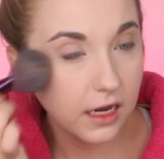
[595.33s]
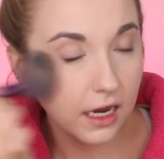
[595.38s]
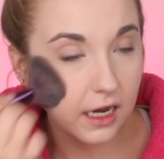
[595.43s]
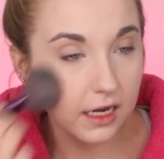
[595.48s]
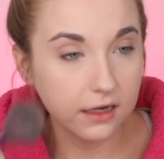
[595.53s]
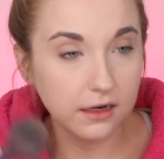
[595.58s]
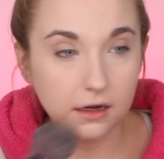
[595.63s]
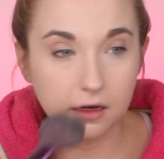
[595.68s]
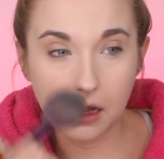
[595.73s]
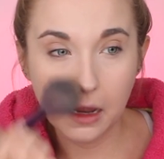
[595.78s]

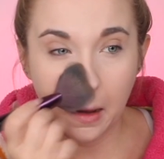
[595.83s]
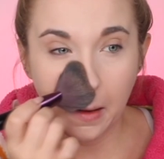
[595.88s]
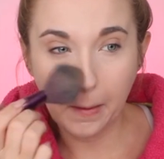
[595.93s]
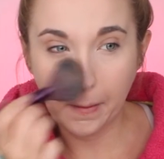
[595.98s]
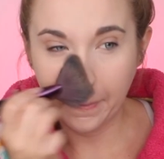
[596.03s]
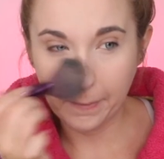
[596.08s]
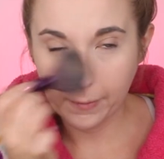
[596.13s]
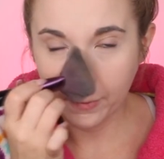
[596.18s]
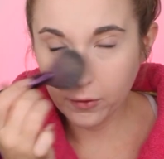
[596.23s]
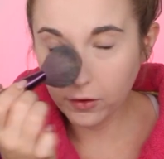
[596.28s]
hate on it.
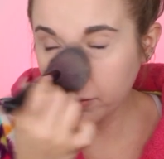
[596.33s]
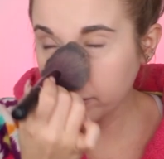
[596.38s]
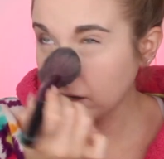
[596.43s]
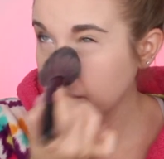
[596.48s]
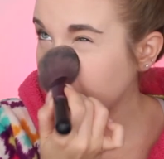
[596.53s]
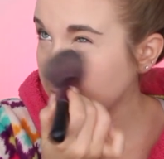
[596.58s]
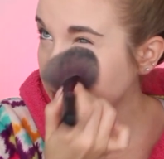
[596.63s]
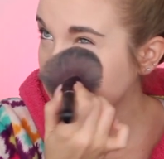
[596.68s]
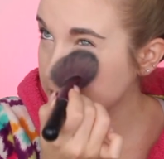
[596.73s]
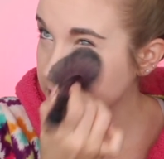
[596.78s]
Or
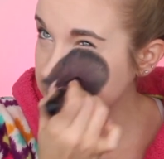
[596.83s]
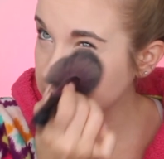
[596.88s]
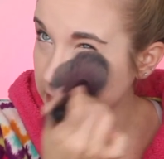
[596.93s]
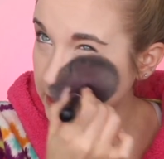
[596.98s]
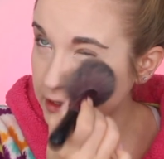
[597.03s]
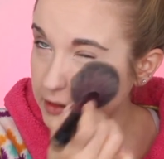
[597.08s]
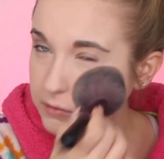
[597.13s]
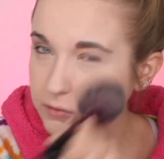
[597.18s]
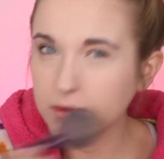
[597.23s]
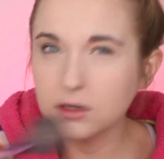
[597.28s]
maybe I
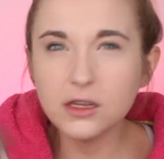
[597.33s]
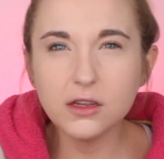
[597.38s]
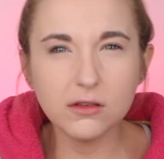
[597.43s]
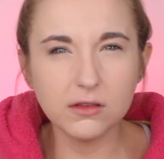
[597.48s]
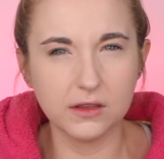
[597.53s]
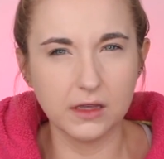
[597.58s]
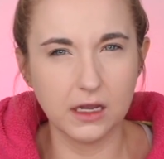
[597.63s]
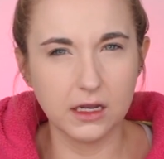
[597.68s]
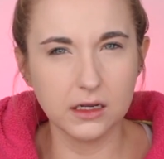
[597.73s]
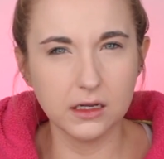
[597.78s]
shouldn't. What do you
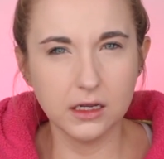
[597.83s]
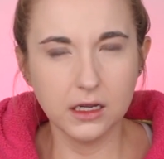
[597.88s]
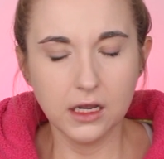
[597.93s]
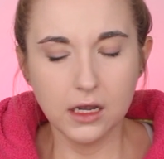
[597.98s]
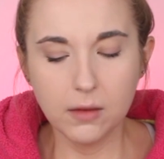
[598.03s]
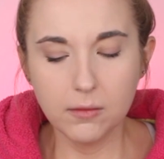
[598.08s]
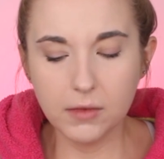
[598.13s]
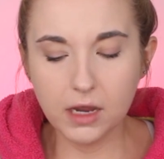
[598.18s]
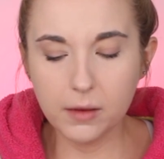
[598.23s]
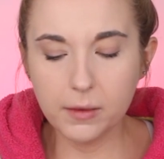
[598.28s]
think?
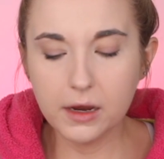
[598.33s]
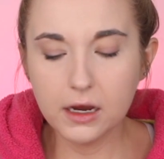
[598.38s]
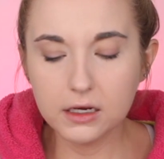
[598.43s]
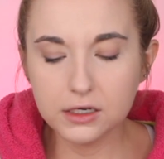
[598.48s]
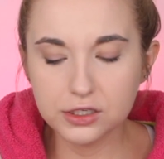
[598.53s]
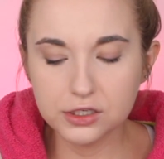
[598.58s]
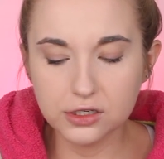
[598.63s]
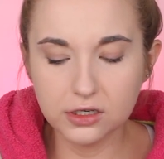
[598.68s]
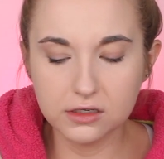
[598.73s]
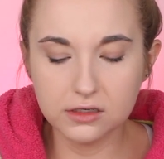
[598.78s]
Maybe I
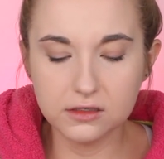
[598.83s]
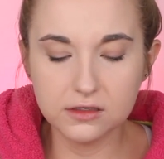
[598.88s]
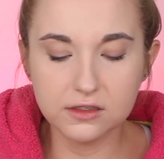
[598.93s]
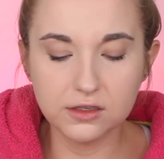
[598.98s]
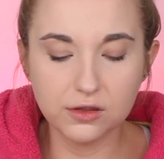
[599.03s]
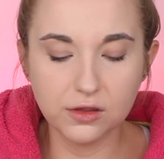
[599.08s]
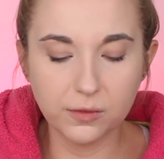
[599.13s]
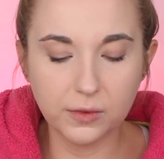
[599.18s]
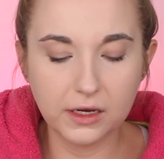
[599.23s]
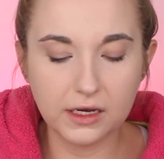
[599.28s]
shouldn't,
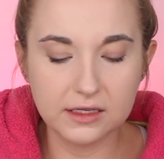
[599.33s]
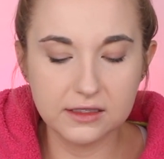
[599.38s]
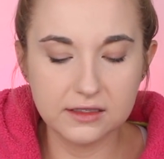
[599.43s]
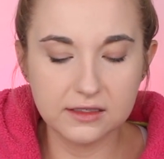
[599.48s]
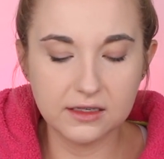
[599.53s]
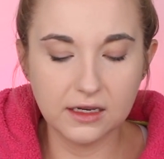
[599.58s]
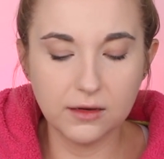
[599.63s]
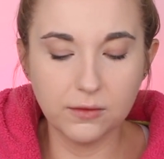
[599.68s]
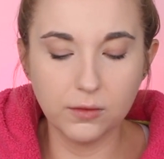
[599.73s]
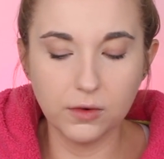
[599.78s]
so that we can
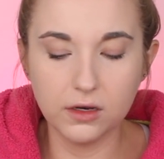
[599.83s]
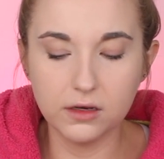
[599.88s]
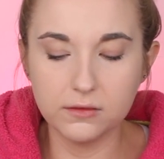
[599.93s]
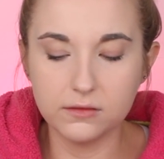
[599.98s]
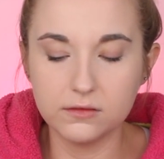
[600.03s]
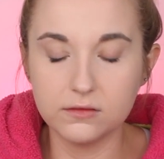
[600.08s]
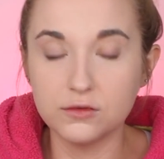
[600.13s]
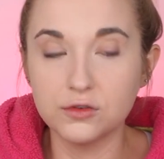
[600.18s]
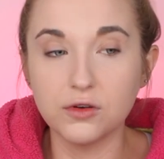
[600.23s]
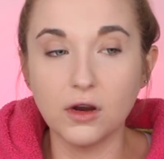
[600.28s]
see
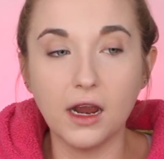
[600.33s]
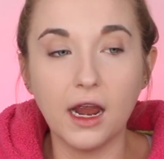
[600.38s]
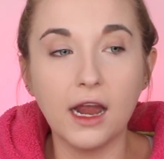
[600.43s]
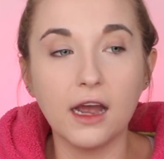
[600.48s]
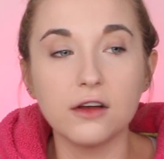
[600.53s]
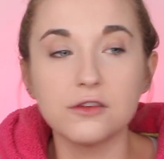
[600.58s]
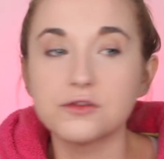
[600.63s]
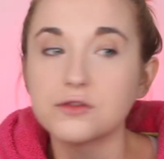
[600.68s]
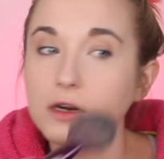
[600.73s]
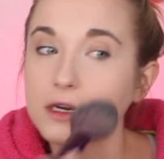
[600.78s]

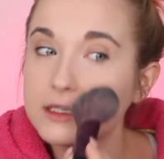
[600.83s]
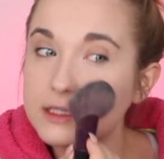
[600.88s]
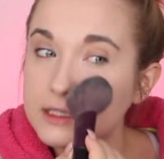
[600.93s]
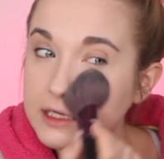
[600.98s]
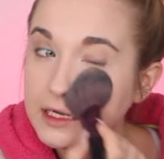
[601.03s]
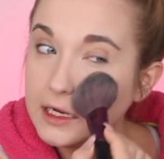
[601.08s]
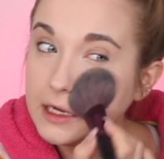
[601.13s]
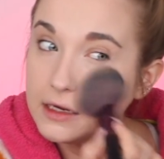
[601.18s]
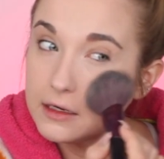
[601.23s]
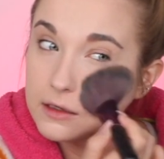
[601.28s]
how dry
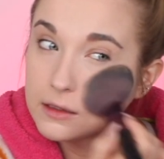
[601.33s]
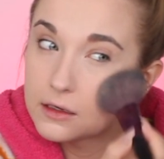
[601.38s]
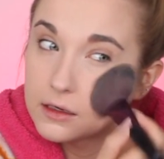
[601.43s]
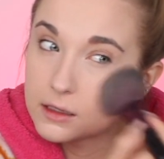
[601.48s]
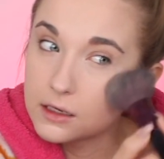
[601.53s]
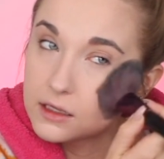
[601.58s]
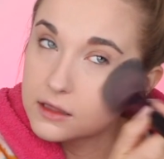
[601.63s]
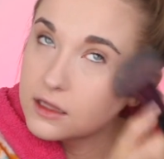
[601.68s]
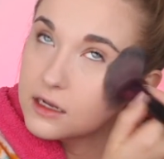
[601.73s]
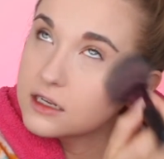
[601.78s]
skin
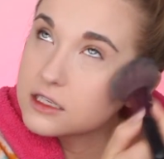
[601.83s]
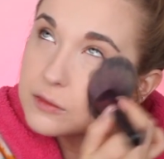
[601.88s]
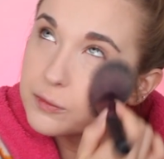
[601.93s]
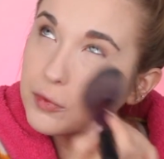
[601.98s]
that is